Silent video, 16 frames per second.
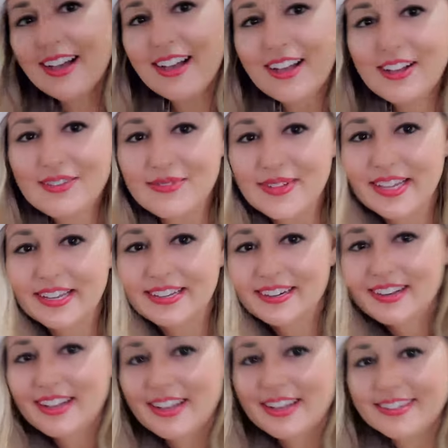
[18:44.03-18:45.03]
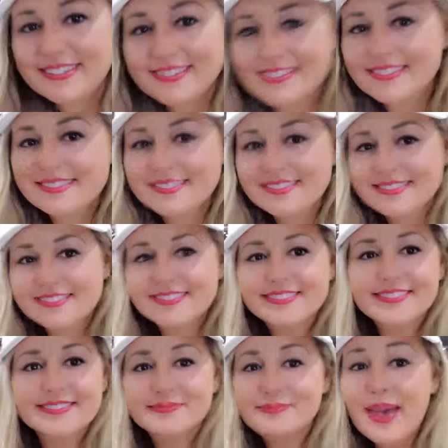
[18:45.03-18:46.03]
Oh my God.
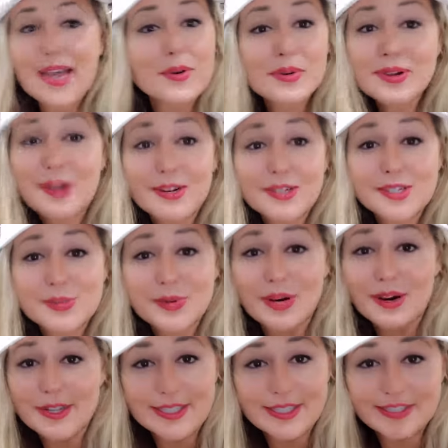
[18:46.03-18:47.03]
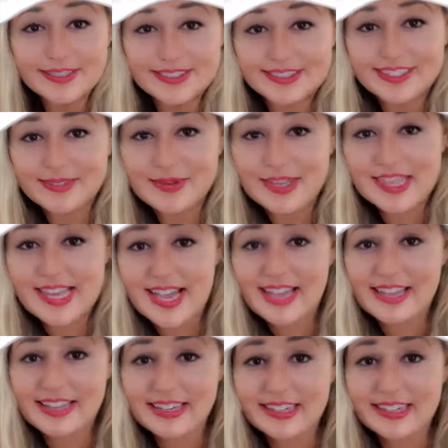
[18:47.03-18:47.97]
Back when cars were art. I mean, that